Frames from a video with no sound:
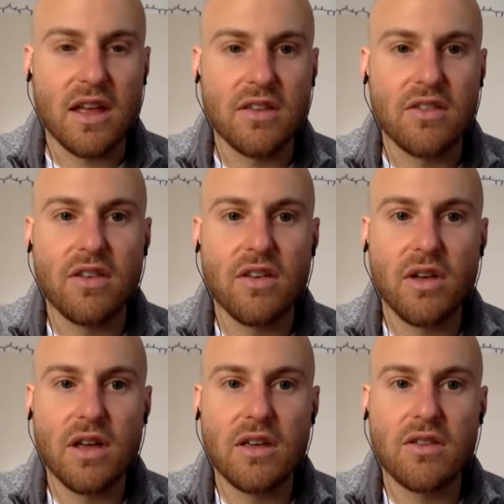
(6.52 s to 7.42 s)
a
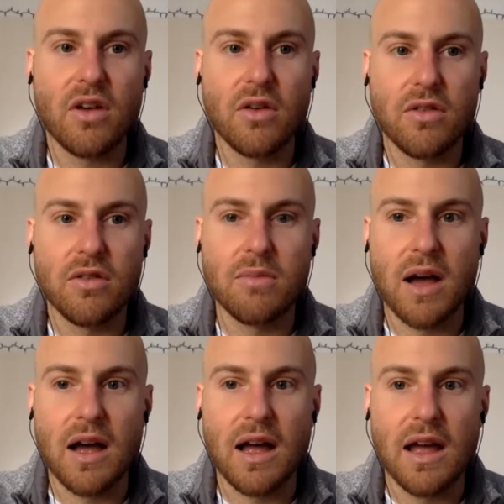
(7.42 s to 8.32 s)
series hosted
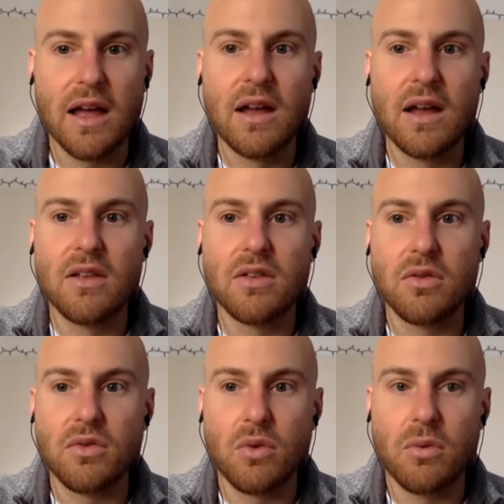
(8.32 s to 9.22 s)
by the New
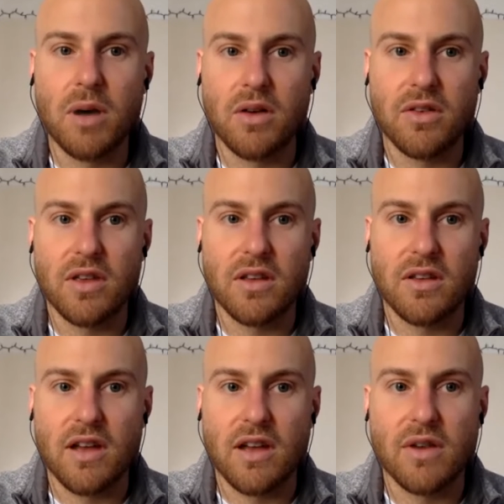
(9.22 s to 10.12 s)
School Policy and
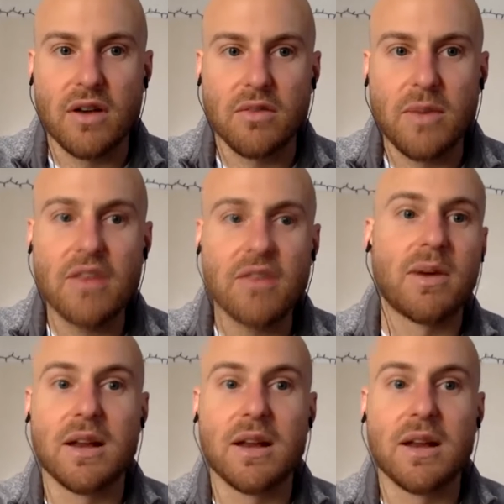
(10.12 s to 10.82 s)
Design for Outer Space.